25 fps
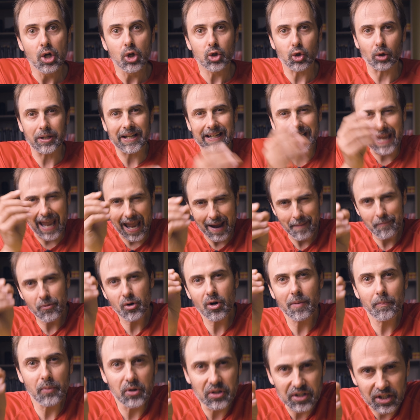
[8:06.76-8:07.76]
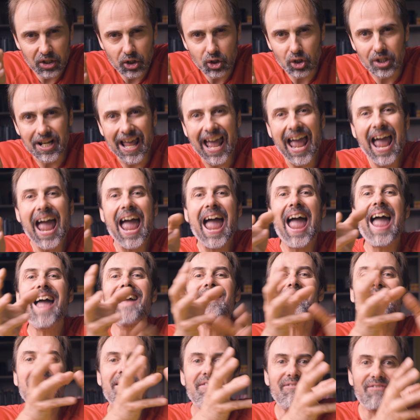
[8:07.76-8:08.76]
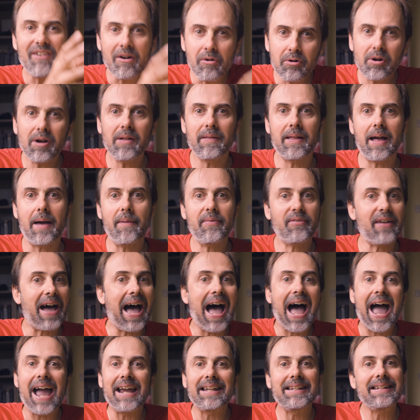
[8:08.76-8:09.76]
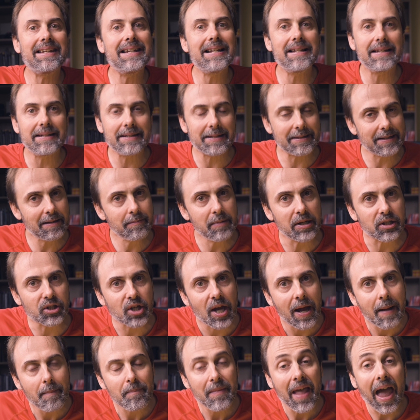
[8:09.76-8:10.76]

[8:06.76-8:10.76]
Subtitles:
So the camera position and the focal length are ideal in this image.